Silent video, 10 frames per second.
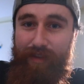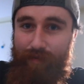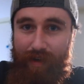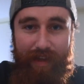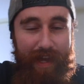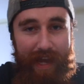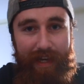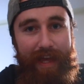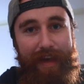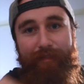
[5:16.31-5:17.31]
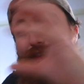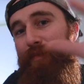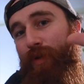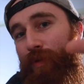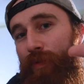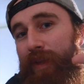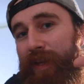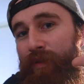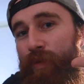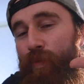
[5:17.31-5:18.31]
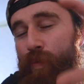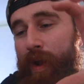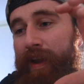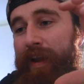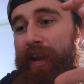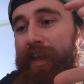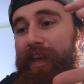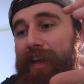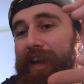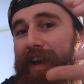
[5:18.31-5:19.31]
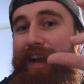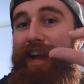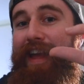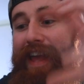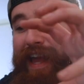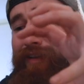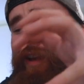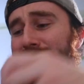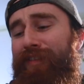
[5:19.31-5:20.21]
It's really handy having them all in one area.